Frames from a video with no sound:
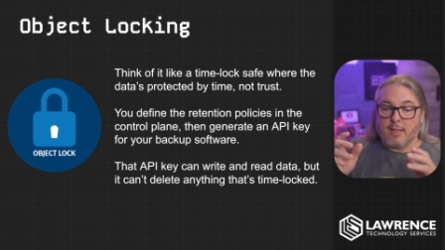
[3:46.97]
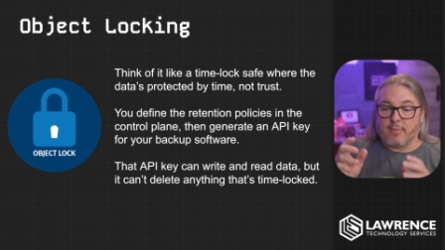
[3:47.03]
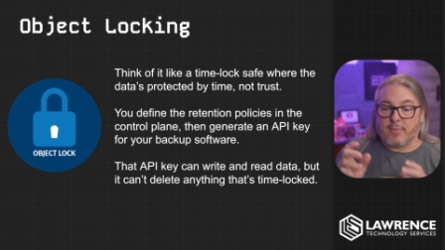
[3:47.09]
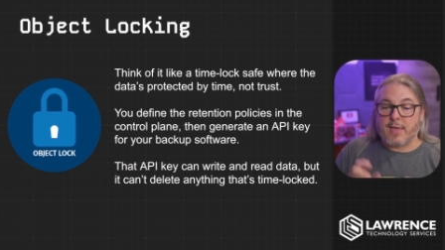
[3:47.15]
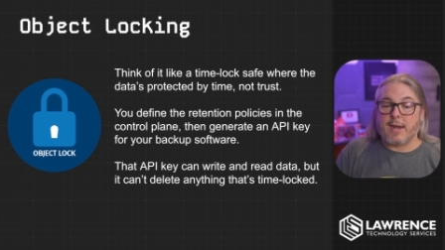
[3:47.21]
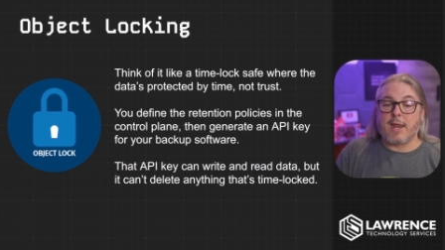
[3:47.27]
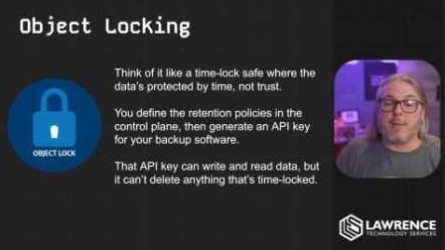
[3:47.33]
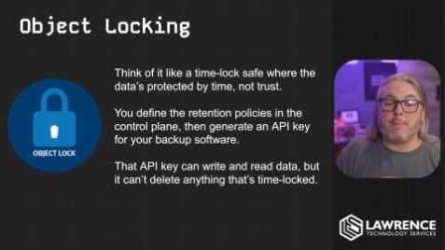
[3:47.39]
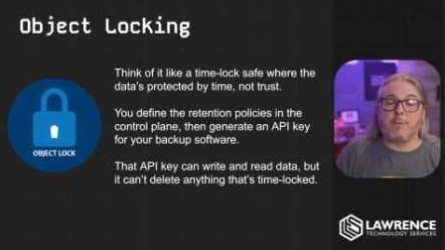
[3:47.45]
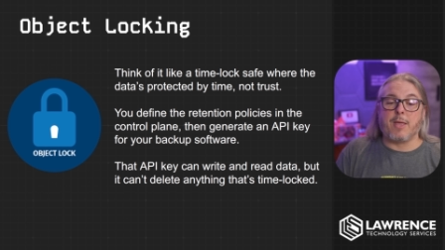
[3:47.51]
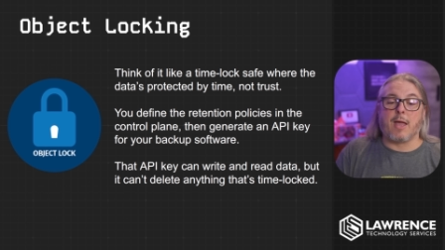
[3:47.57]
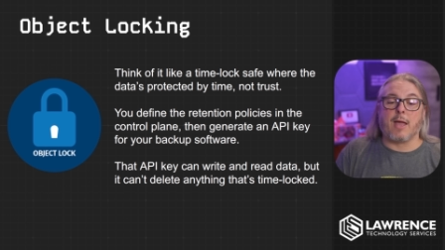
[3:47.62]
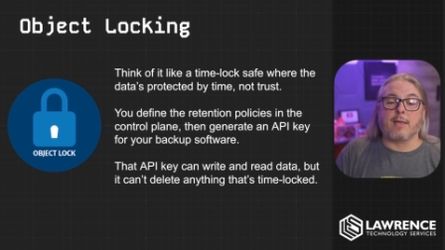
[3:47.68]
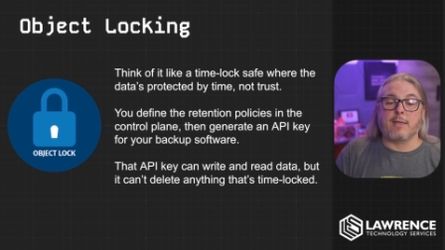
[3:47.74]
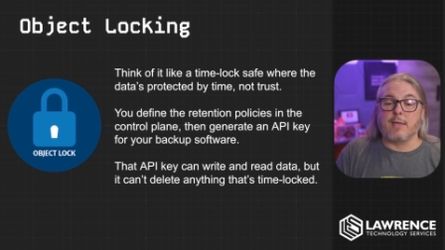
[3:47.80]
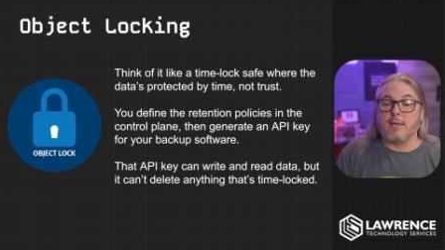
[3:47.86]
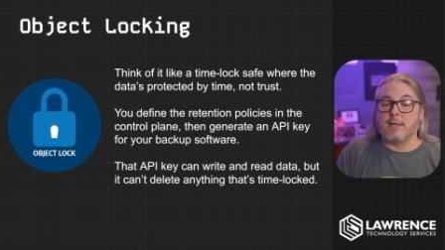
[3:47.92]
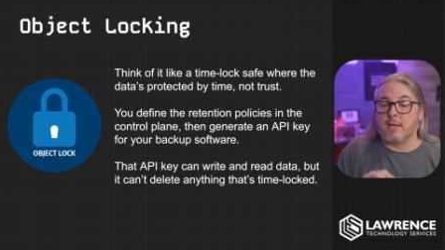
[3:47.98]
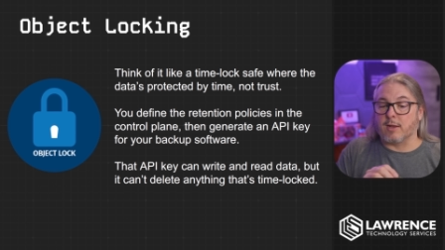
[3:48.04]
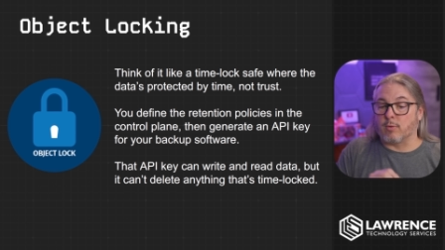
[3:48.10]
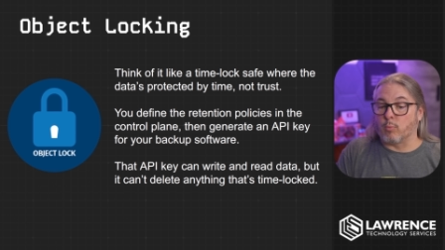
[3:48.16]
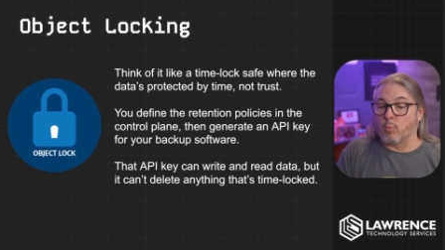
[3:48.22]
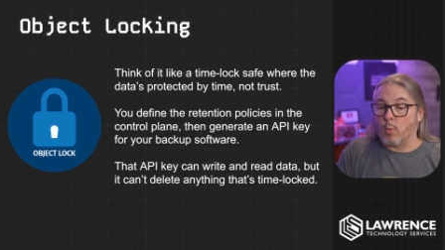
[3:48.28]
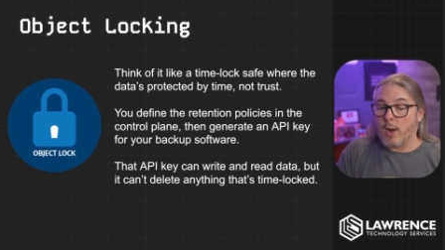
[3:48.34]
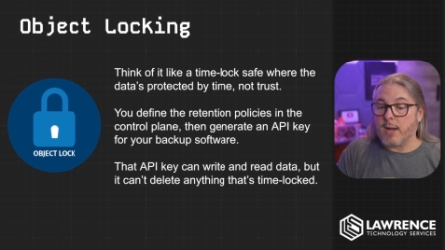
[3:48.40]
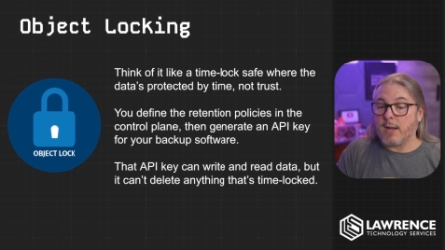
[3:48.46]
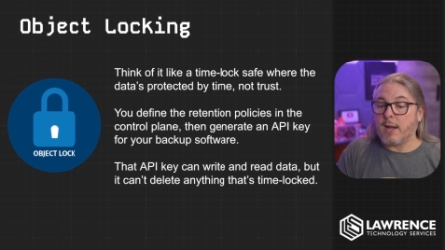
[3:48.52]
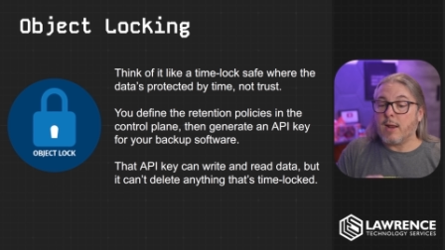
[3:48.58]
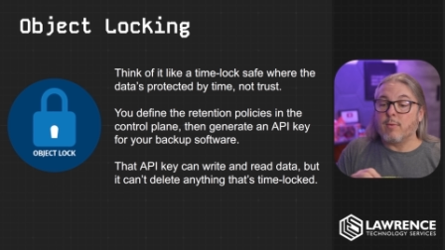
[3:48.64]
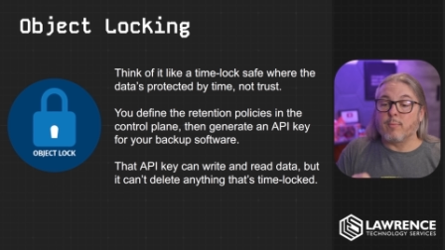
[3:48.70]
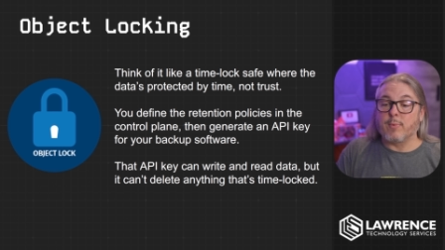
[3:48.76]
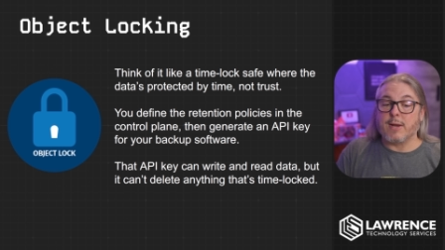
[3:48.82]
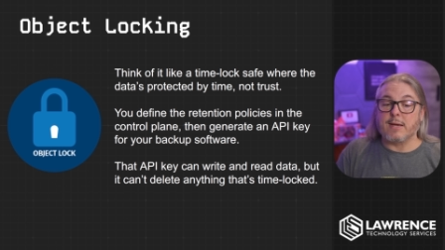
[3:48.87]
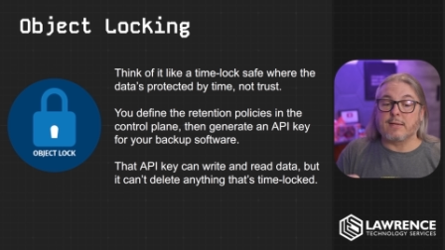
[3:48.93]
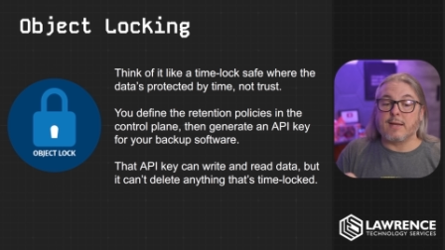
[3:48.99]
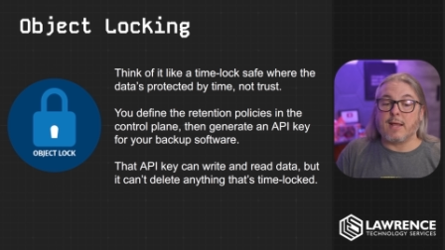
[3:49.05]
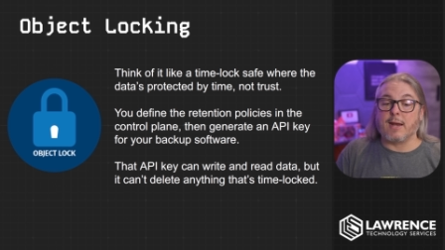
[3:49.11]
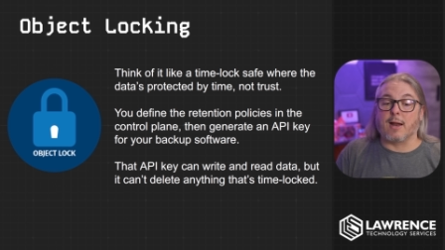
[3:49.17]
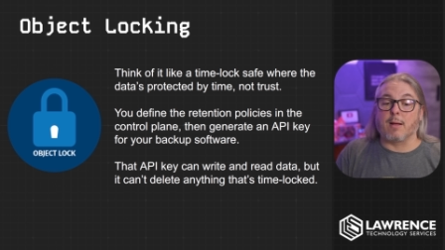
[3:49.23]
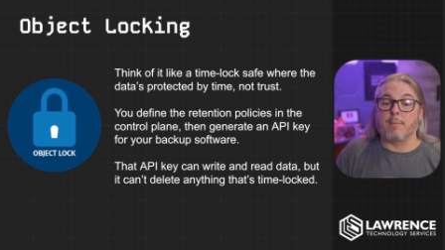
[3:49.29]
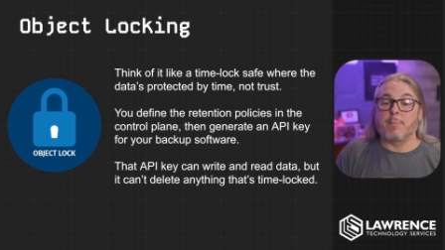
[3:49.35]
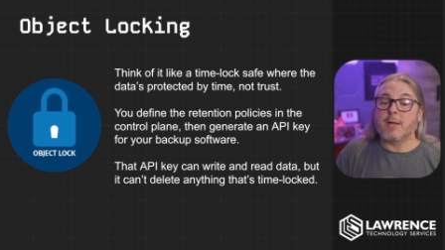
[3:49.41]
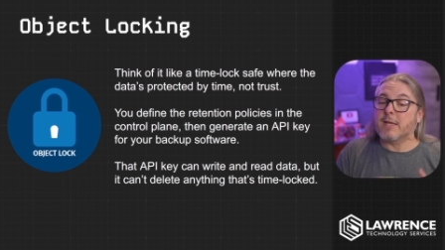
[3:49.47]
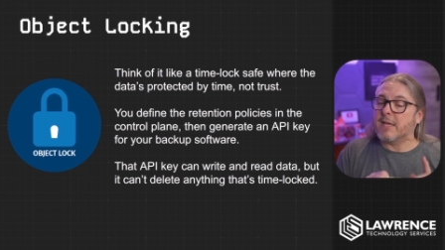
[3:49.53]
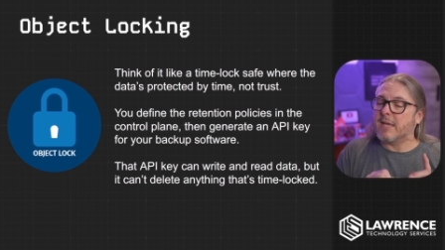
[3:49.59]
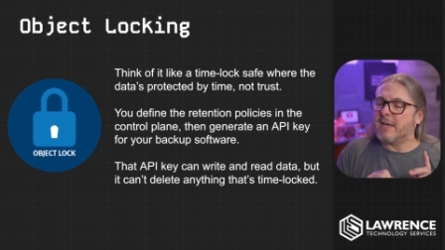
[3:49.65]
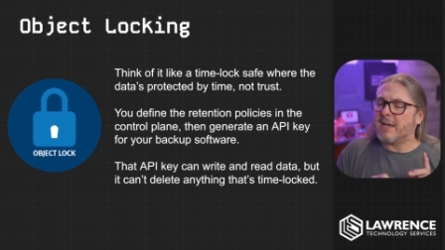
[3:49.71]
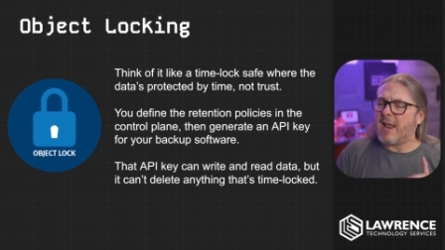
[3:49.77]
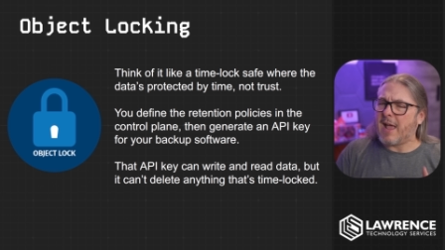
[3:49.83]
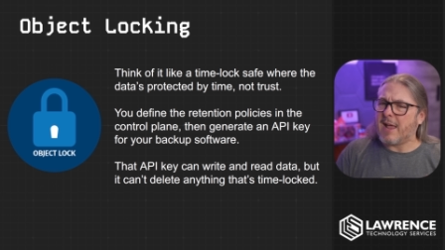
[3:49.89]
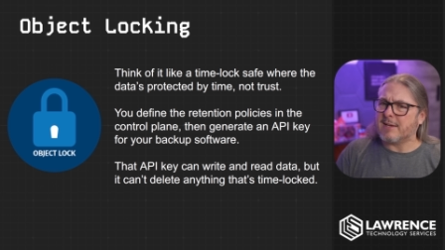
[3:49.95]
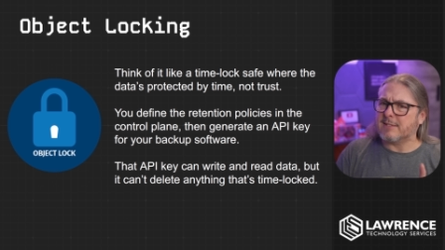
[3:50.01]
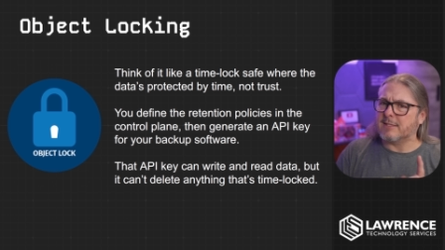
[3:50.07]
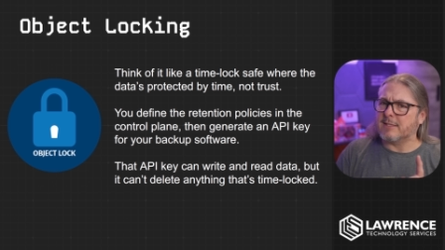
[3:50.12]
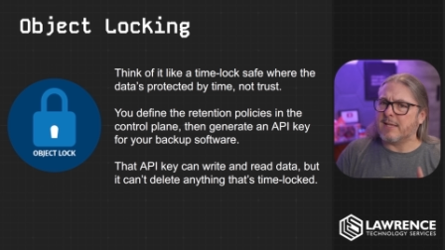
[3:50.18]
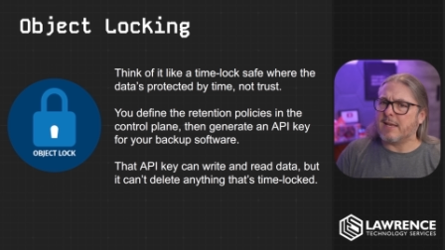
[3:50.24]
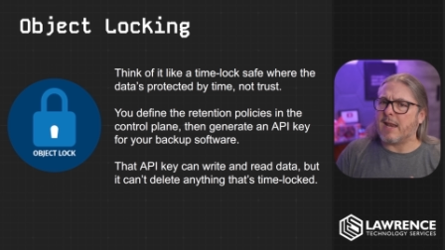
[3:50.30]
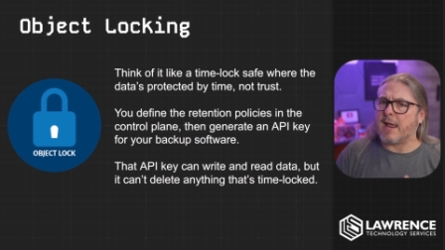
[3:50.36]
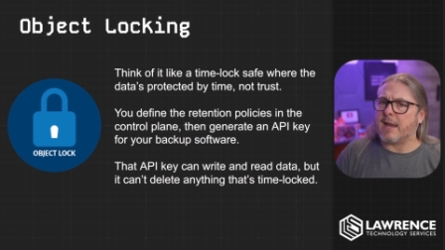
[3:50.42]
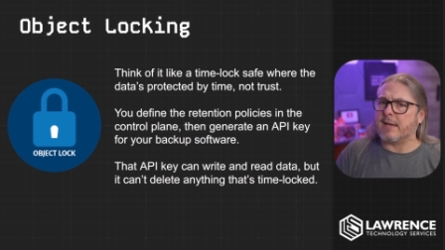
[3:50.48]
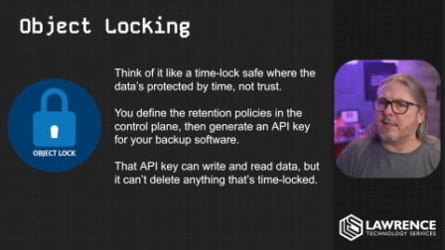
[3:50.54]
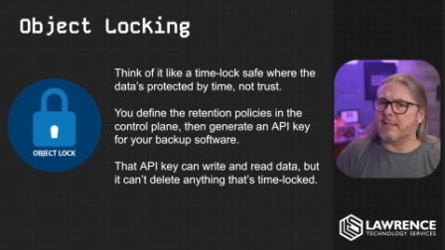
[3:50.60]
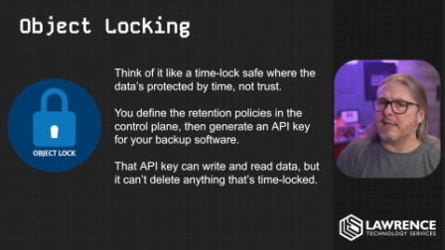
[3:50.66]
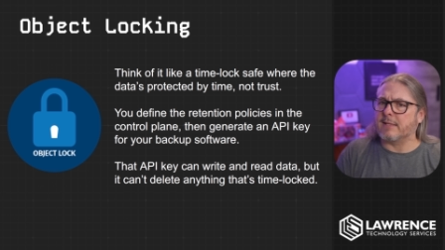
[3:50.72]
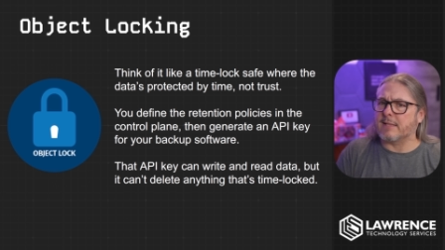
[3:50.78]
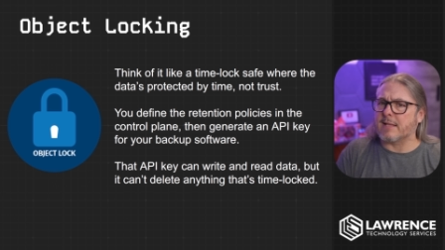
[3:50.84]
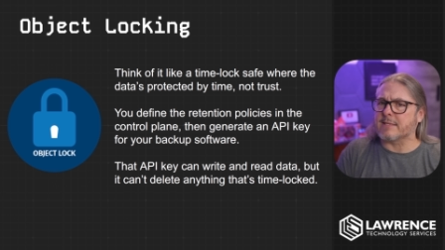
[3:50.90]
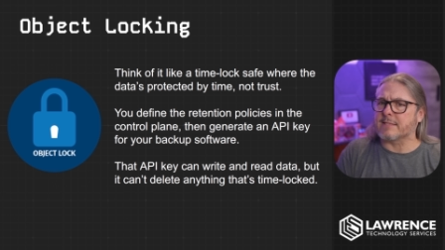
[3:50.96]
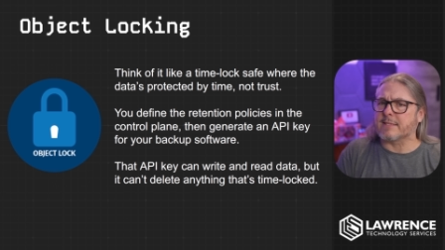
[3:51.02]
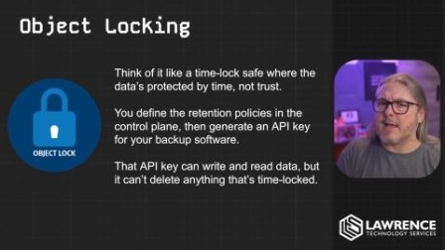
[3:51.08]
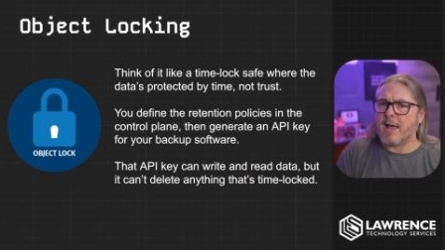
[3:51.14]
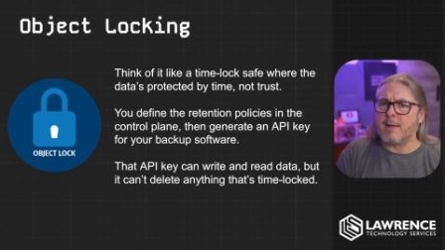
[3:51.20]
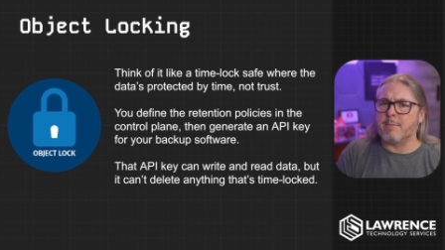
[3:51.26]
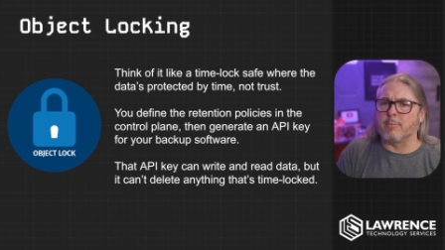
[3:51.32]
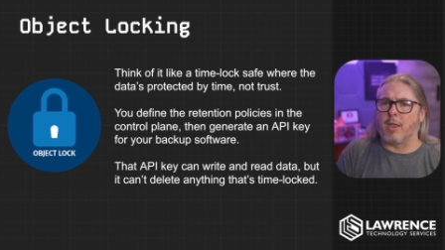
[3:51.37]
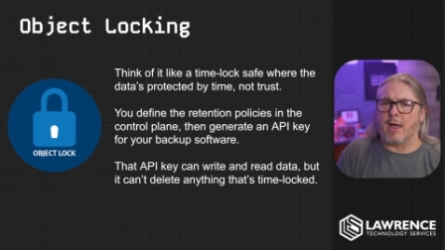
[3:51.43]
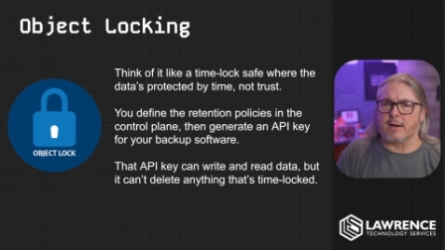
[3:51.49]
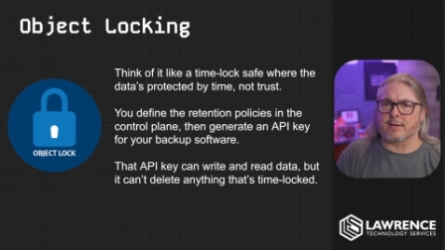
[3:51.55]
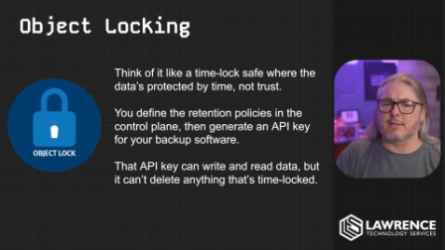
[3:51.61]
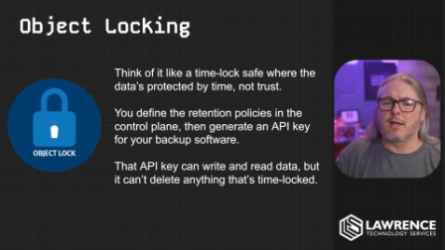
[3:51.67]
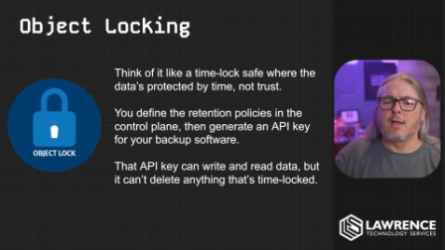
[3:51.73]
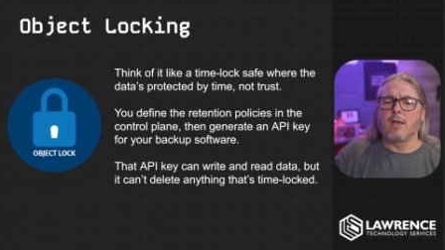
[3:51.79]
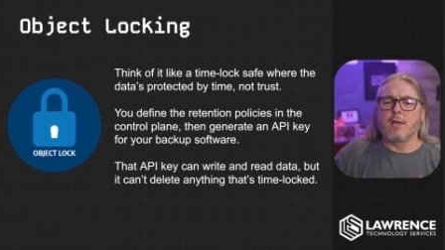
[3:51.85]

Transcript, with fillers: That API key can write and read data, but cannot delete anything that's time locked.